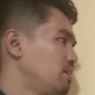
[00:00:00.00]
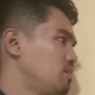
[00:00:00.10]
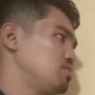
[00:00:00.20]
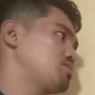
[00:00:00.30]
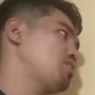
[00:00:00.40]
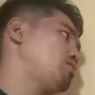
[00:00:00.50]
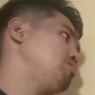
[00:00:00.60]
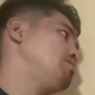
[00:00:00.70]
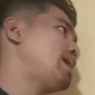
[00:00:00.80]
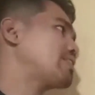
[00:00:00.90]
So
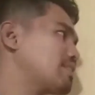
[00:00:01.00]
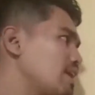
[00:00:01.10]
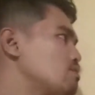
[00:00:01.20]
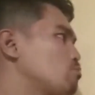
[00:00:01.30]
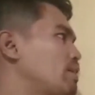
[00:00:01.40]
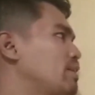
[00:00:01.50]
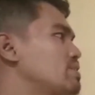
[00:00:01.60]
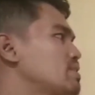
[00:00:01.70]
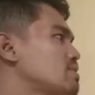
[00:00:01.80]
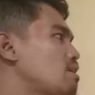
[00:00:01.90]
at least when
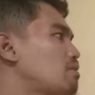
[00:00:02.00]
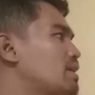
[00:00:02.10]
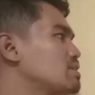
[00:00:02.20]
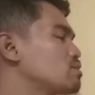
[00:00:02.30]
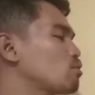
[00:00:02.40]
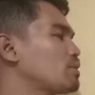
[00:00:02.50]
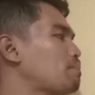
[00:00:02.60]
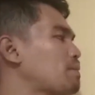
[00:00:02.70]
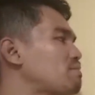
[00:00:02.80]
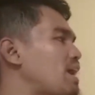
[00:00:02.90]
this is our result, when the
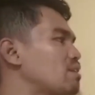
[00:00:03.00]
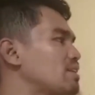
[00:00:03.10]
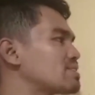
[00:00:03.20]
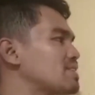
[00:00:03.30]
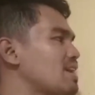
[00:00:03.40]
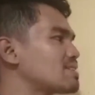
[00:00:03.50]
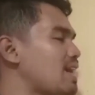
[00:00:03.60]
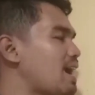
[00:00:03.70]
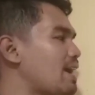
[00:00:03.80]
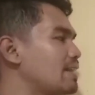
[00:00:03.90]
p-value is less
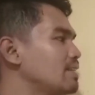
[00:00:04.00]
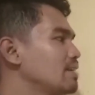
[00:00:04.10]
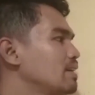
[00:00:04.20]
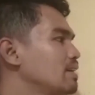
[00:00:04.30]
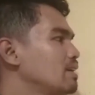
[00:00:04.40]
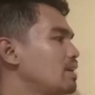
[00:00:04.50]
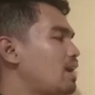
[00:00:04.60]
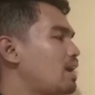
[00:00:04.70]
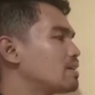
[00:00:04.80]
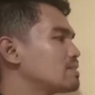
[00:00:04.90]
than
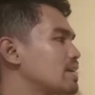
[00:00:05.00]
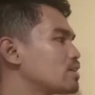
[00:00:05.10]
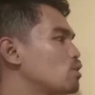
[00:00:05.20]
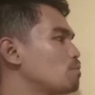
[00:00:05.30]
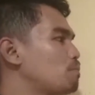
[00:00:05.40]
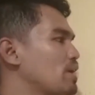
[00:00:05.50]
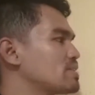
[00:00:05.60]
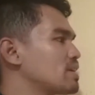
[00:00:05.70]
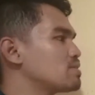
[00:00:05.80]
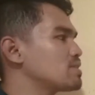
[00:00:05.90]

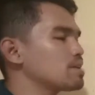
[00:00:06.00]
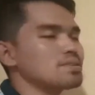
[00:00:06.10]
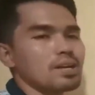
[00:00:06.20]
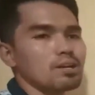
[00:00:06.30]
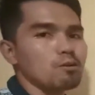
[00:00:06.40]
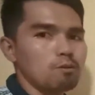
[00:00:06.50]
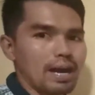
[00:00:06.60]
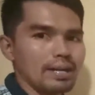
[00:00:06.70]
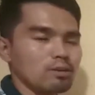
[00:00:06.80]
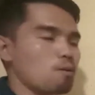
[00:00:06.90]

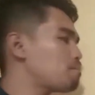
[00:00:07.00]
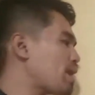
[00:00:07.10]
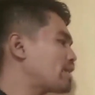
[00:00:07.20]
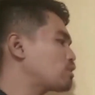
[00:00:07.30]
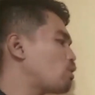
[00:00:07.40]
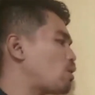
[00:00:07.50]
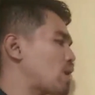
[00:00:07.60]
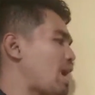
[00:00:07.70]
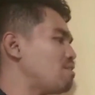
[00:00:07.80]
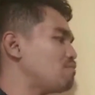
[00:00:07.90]
0.0001 compared to our
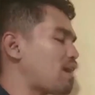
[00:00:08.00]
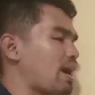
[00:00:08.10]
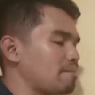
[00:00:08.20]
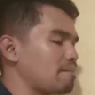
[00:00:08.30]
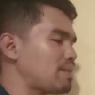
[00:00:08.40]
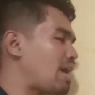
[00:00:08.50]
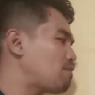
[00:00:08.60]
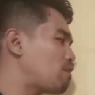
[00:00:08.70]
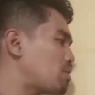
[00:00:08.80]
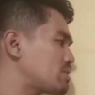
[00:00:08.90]
alpha, if the
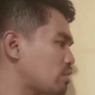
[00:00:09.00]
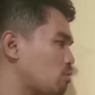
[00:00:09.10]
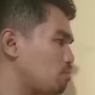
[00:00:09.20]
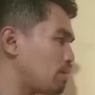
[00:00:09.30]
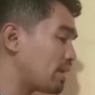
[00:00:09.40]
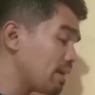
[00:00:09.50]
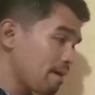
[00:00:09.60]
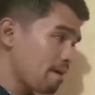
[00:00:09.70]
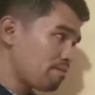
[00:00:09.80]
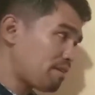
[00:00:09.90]
alpha was set to be
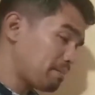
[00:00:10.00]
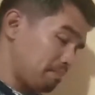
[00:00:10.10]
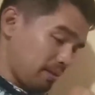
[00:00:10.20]
5%